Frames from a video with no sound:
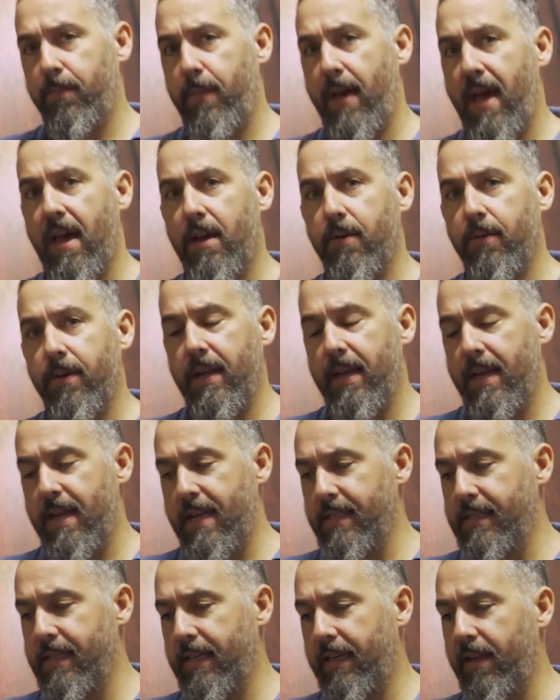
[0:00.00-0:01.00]
battery
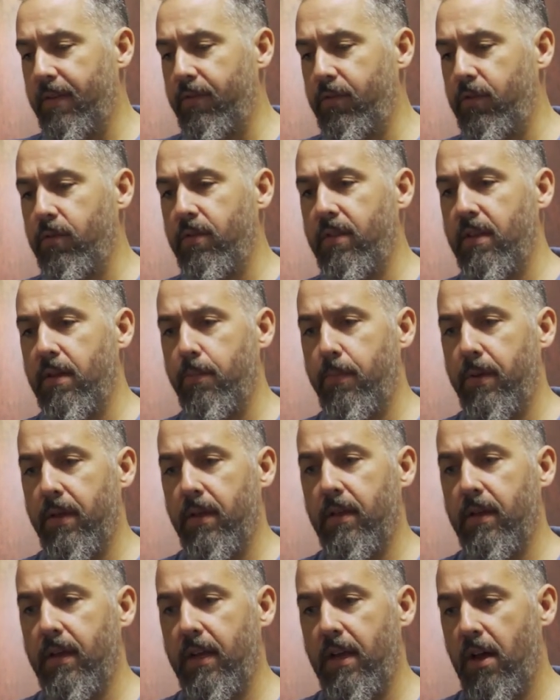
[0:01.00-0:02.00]
is it gives you the
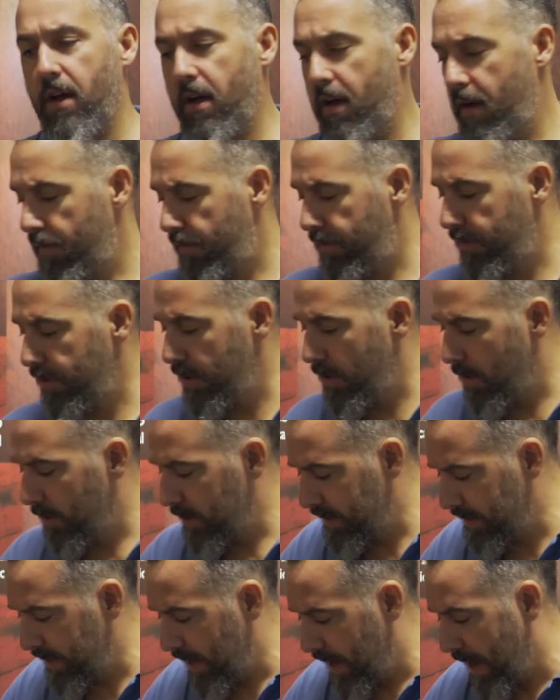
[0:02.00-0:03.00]
ability of,
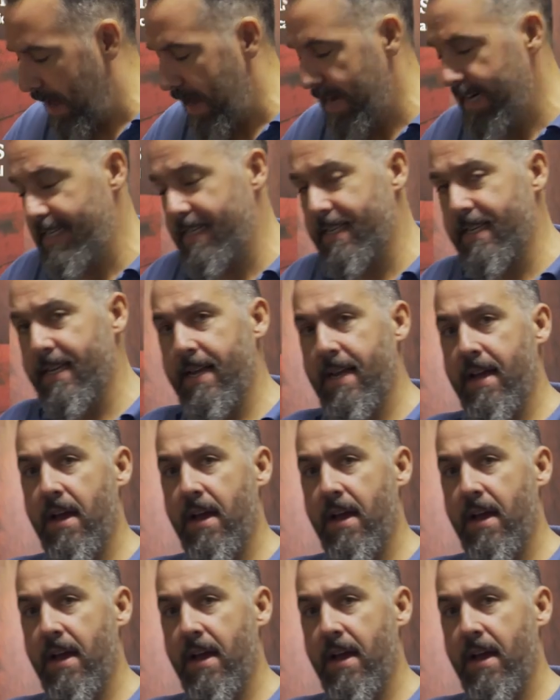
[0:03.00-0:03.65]
notice the height.